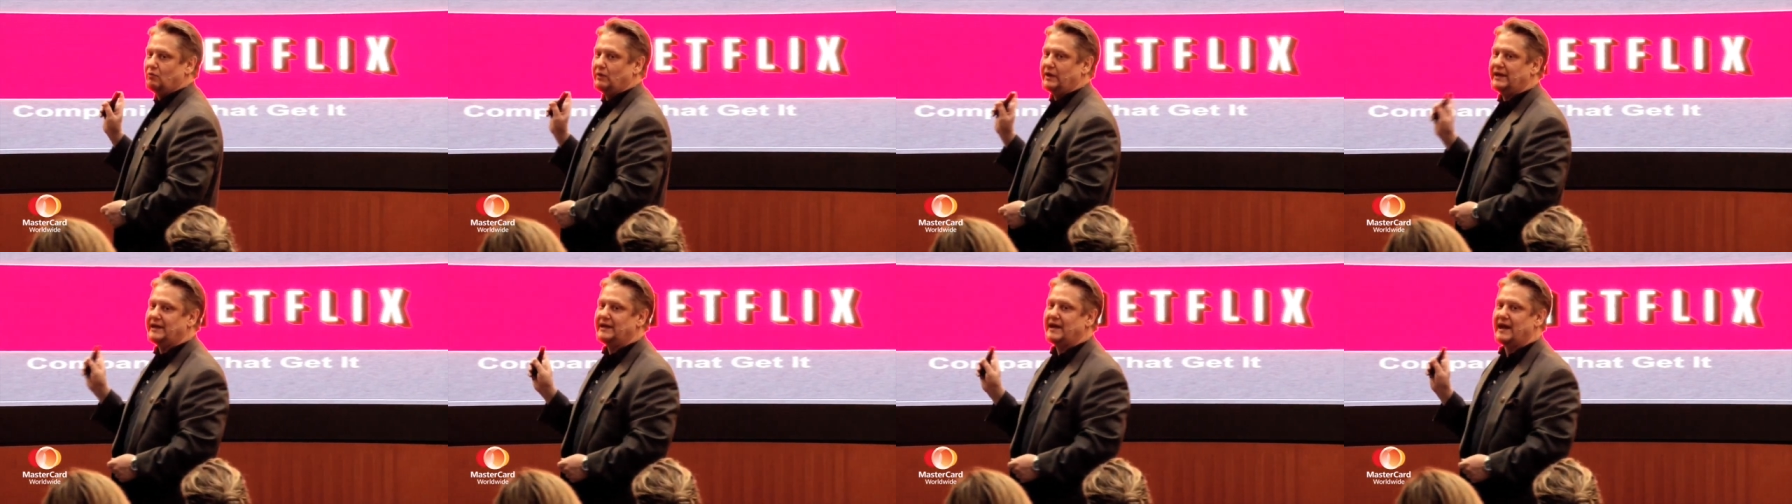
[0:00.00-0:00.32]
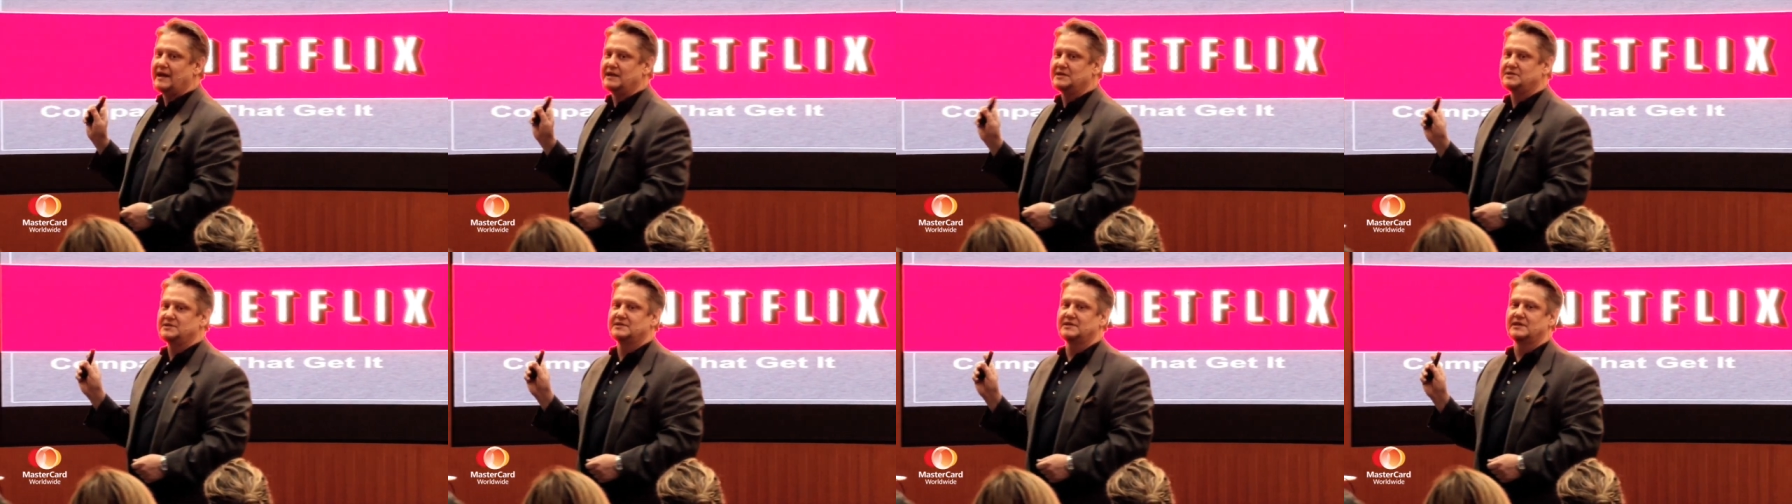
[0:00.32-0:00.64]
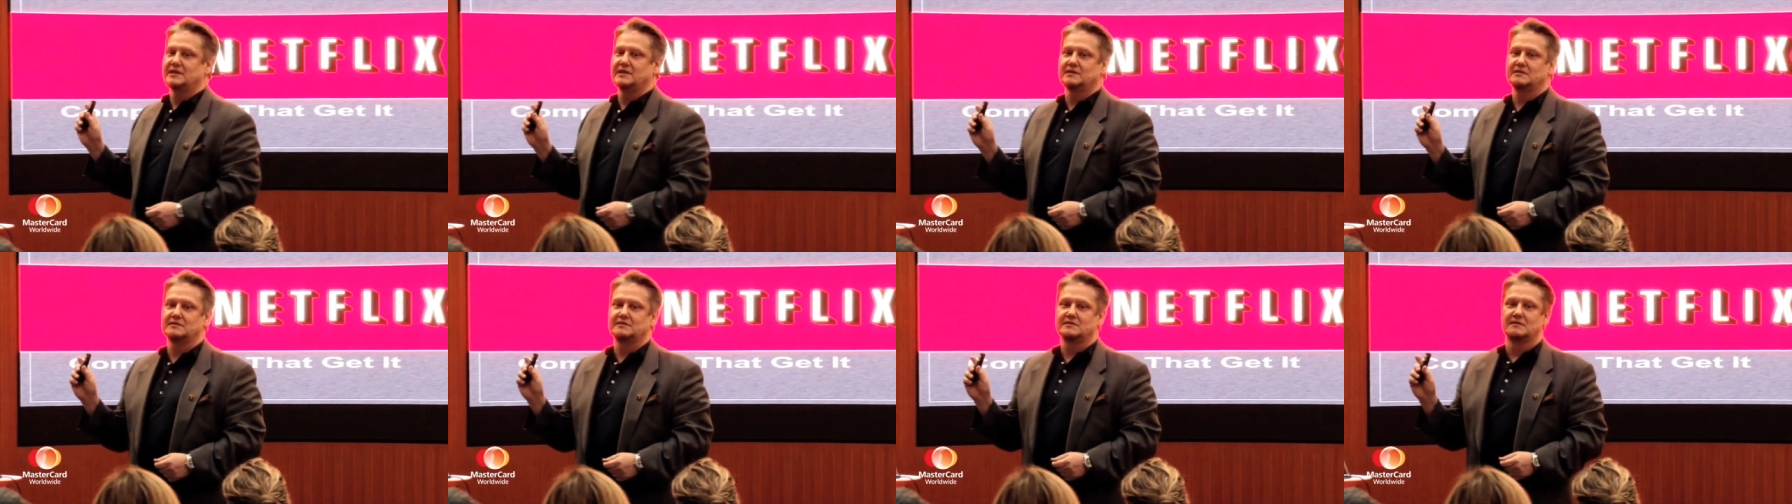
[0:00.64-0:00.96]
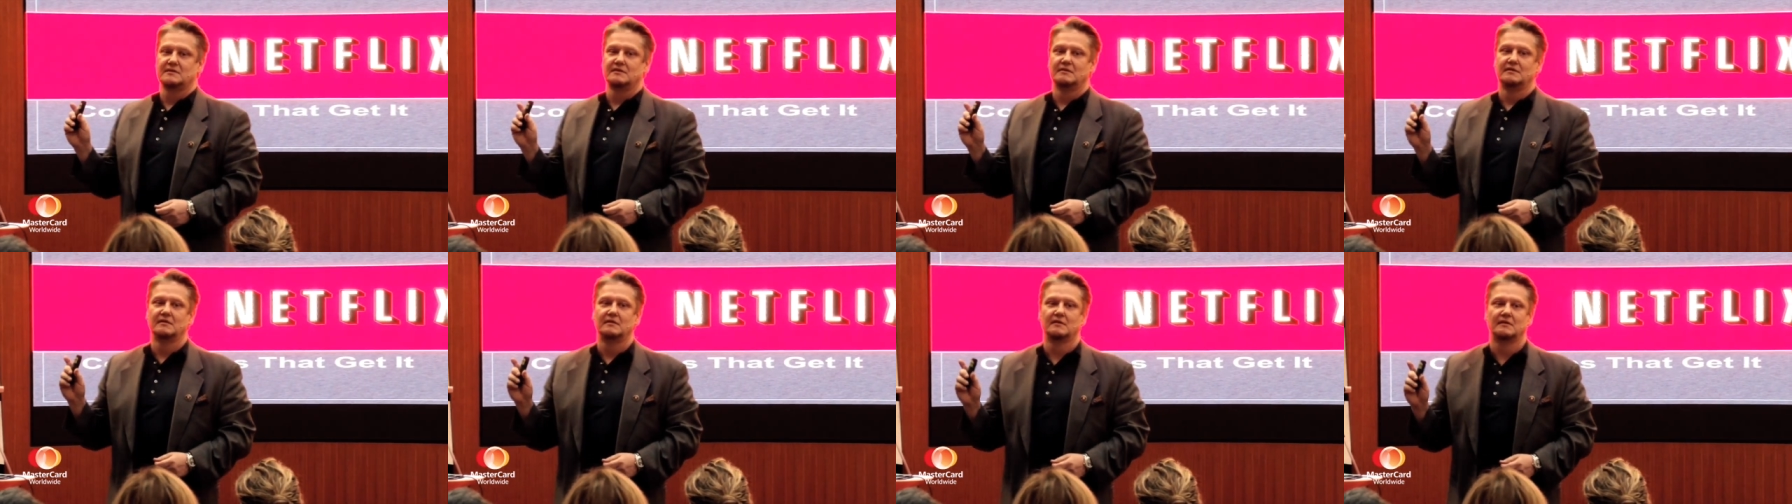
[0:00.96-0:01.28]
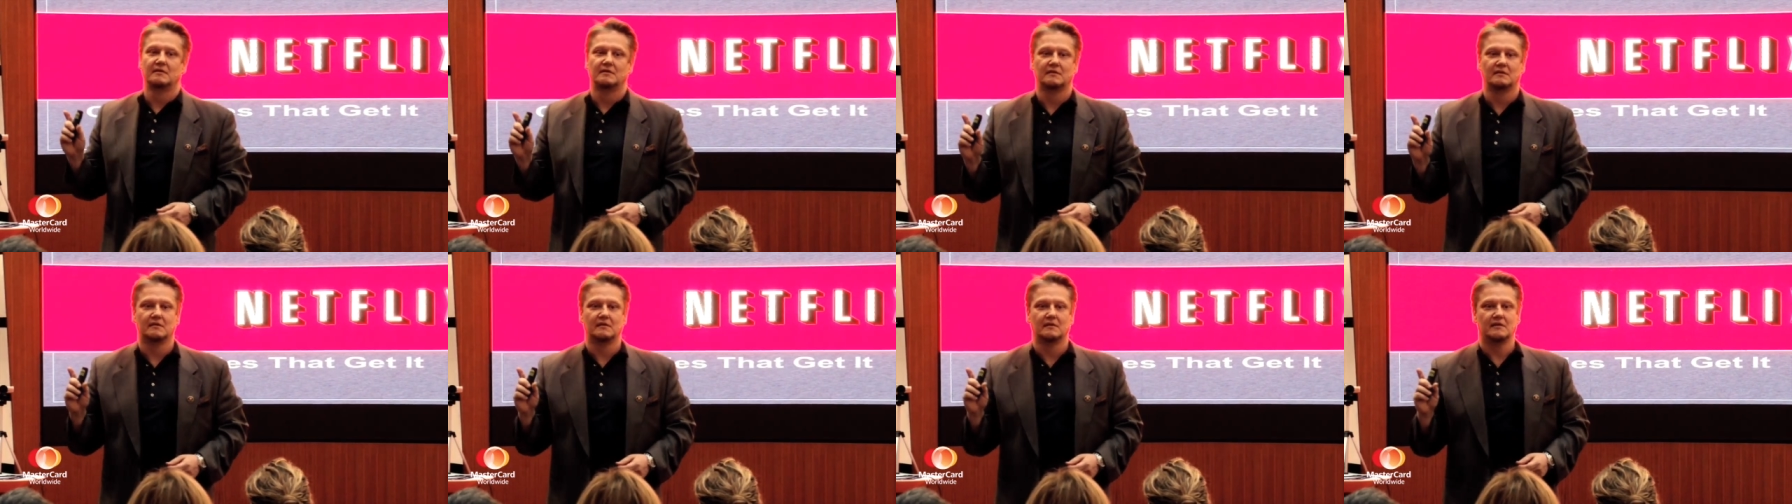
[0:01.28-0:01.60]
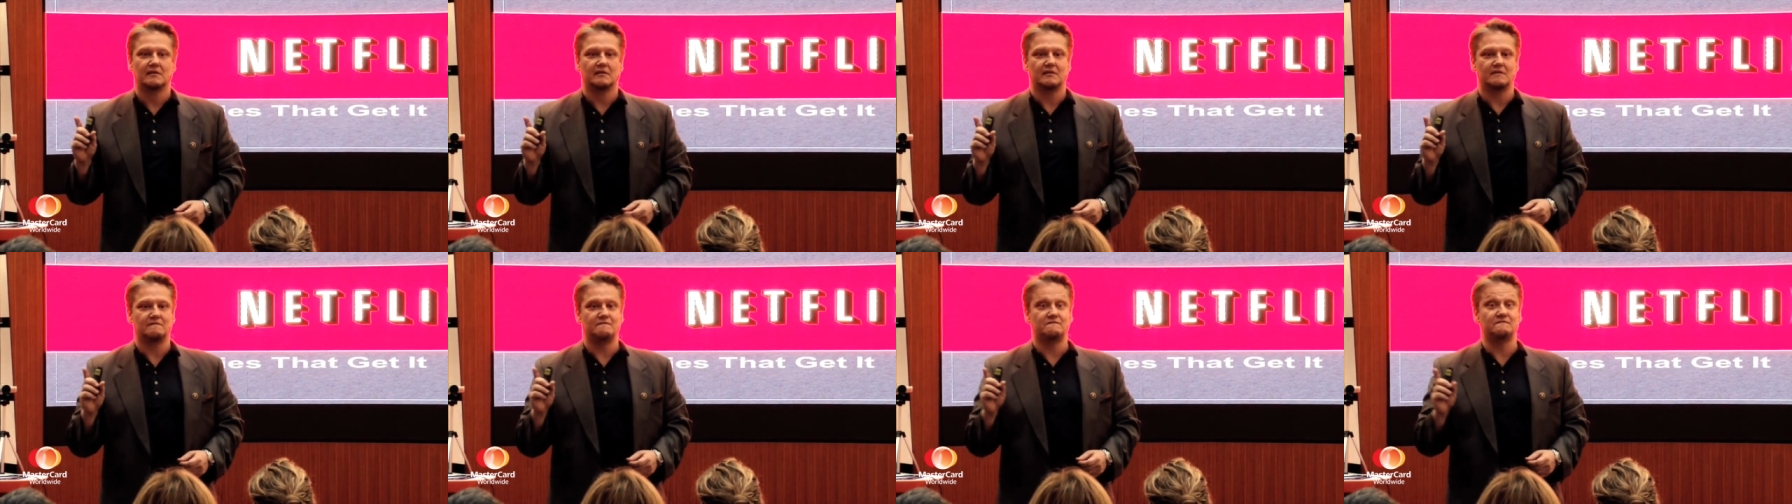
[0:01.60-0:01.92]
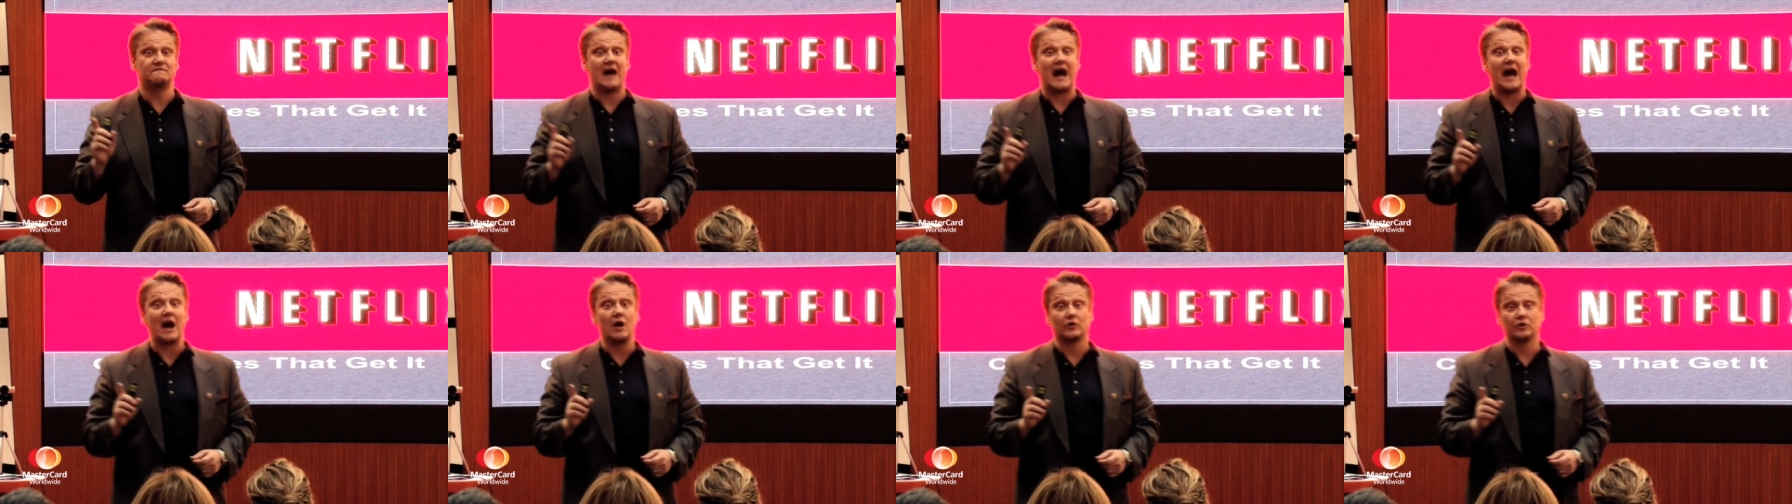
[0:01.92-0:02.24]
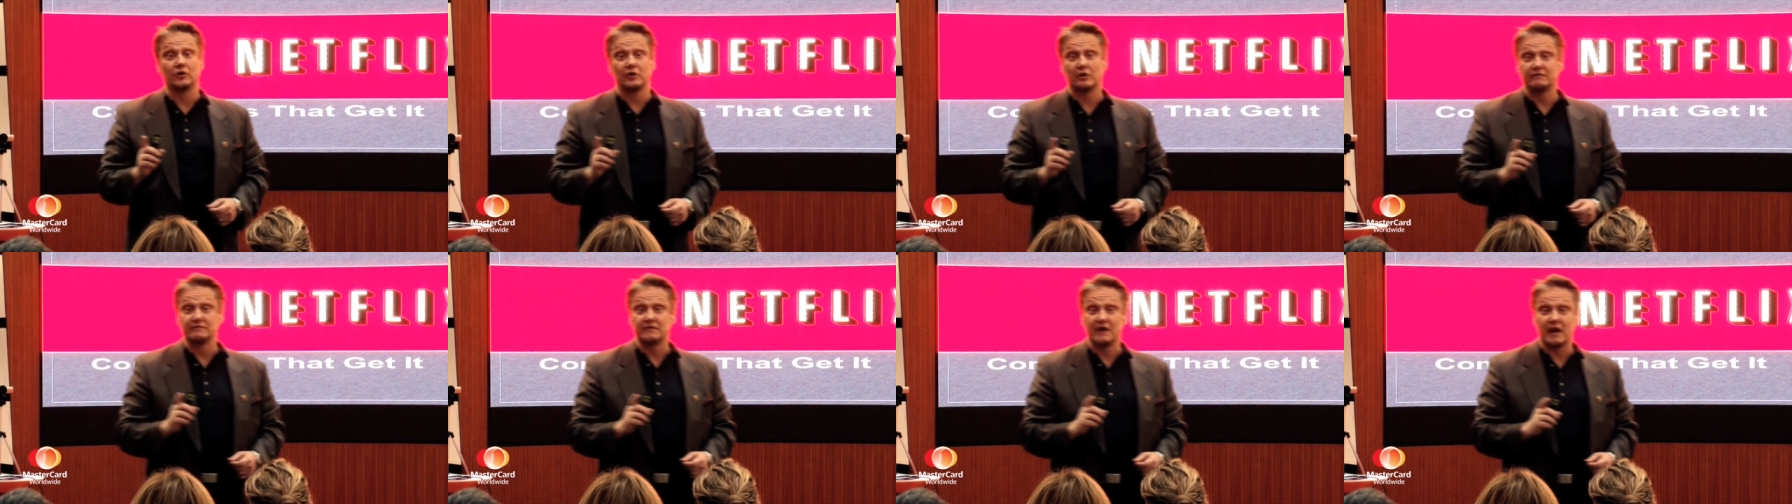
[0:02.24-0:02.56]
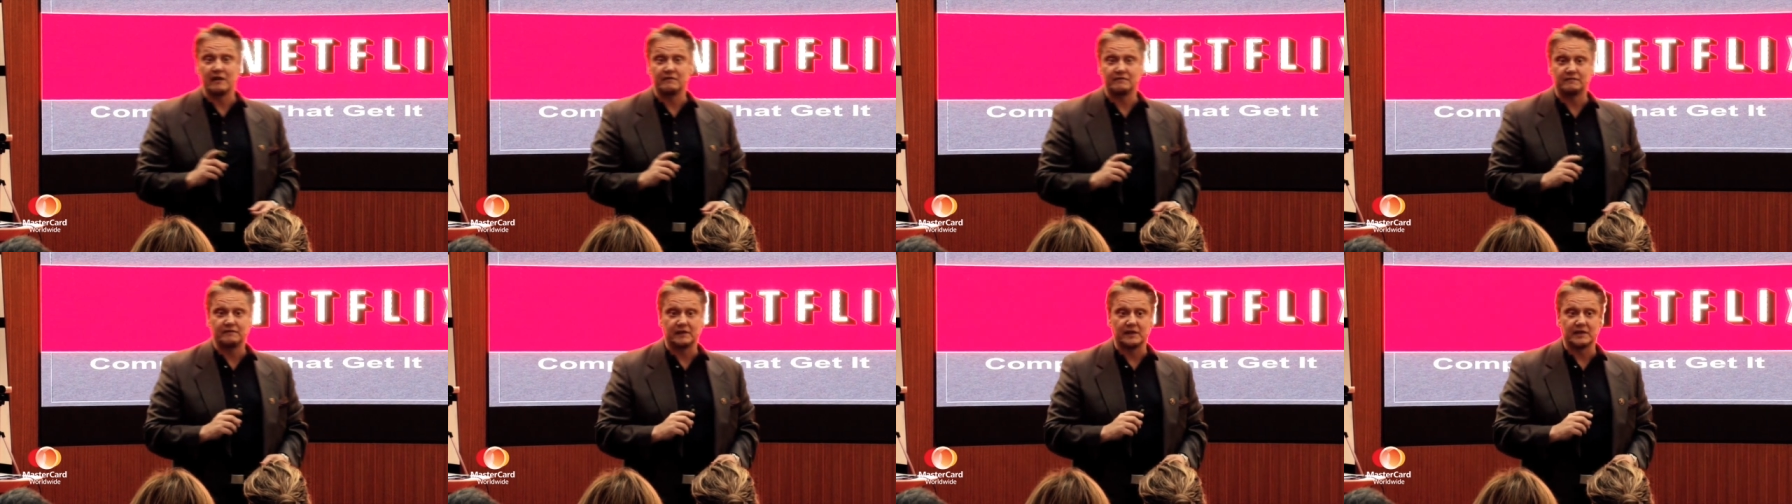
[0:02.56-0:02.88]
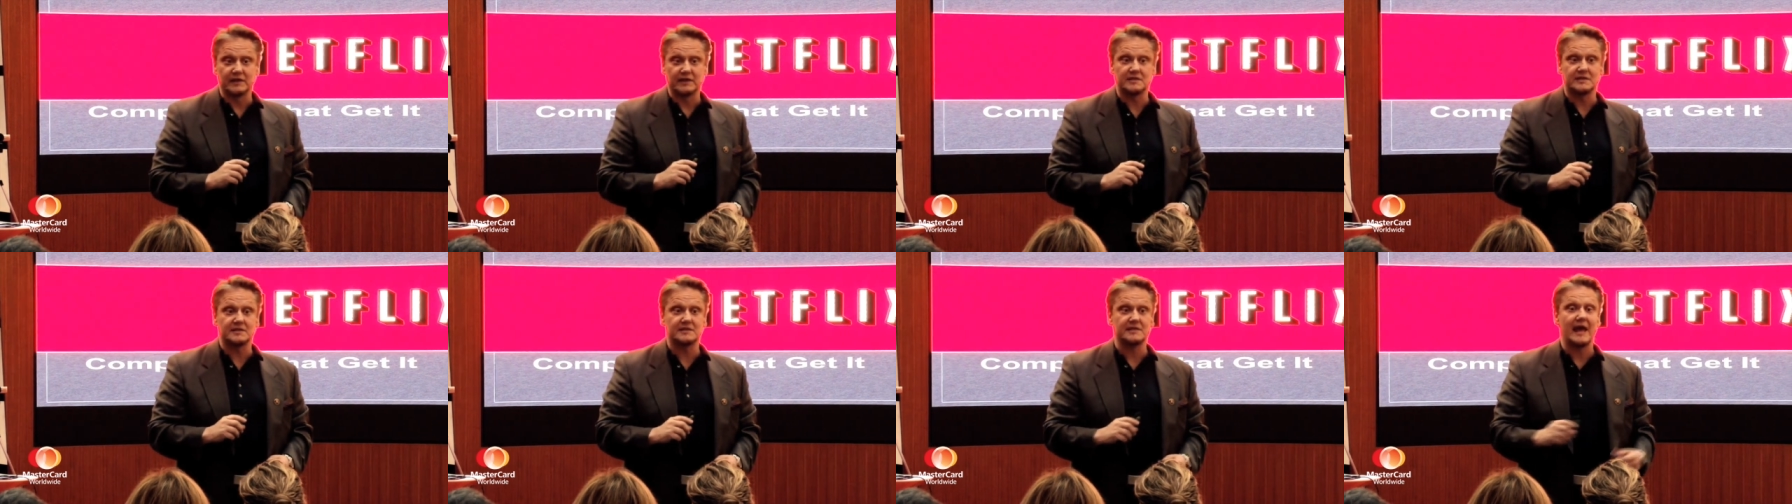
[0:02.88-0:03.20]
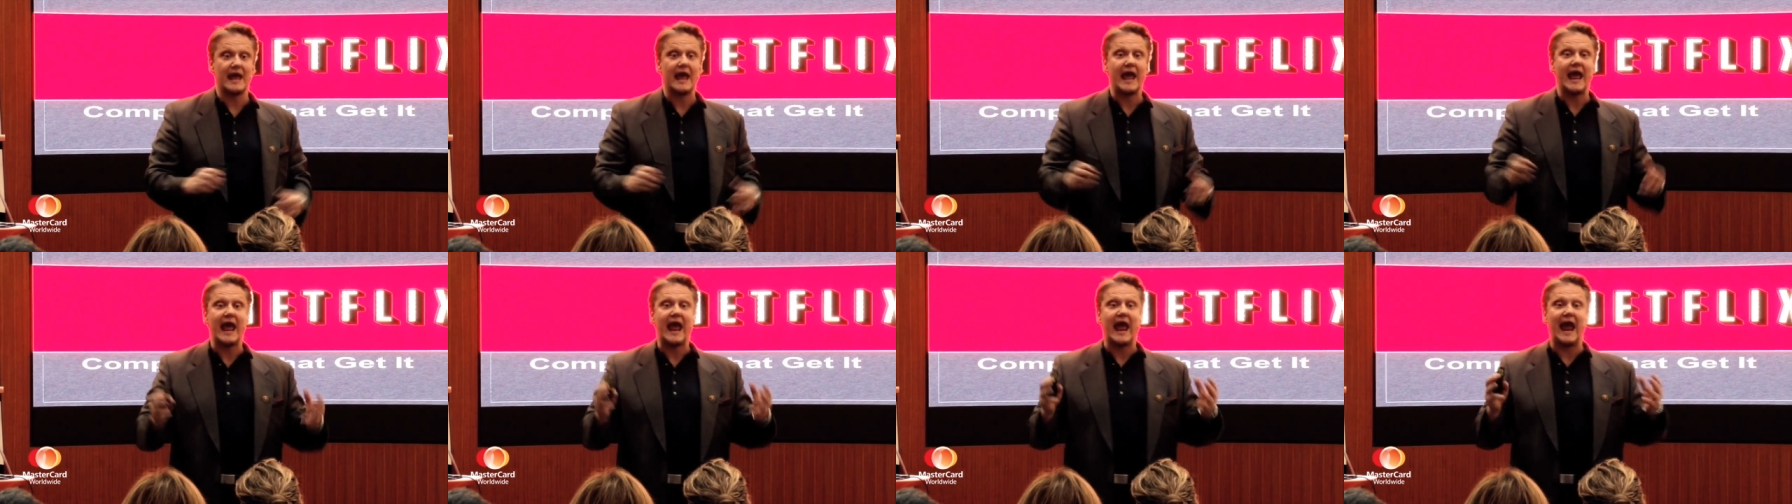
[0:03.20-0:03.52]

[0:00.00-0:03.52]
Reed Hastings, the founder of Netflix,